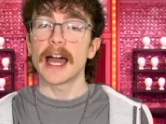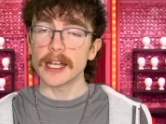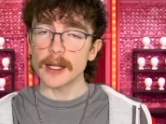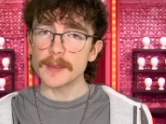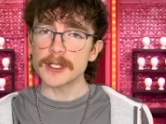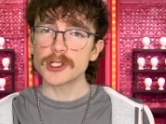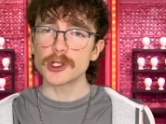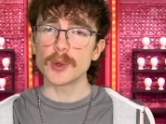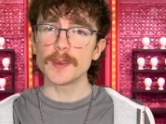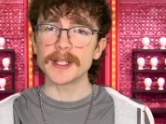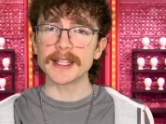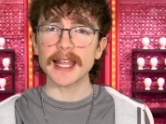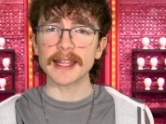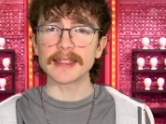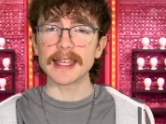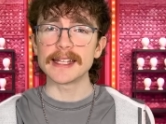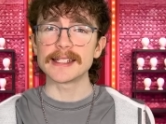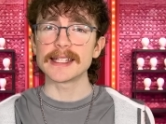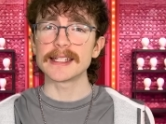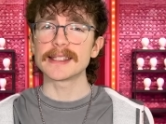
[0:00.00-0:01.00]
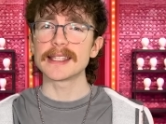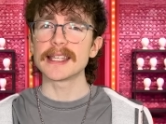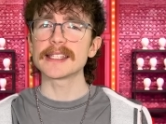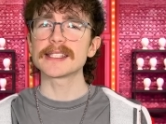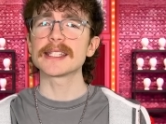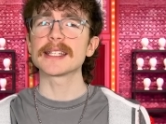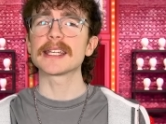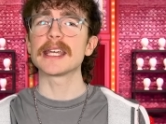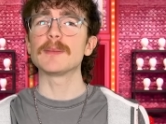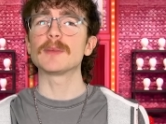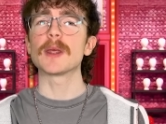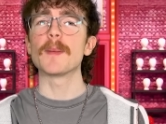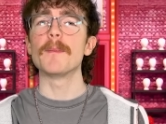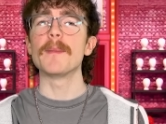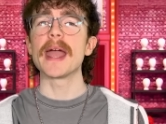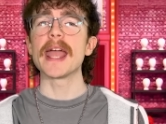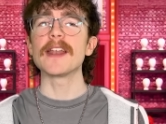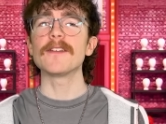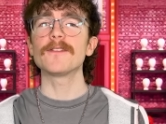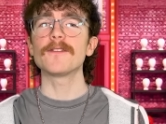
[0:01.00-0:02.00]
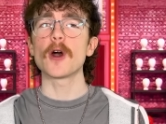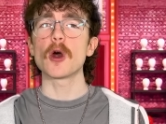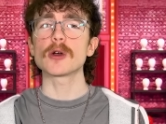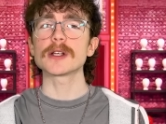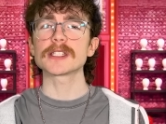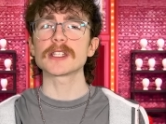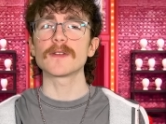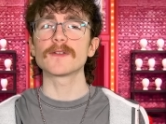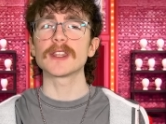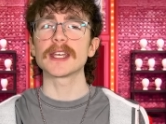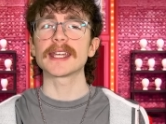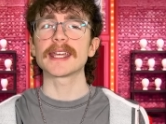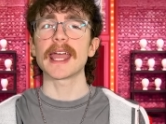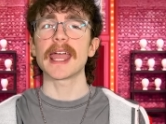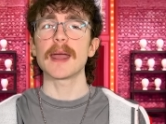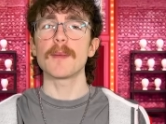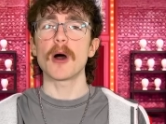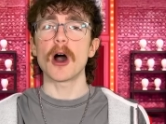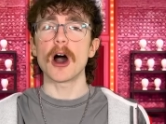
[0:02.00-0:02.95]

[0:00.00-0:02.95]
And I'm assuming that they did this to keep the main focus of the game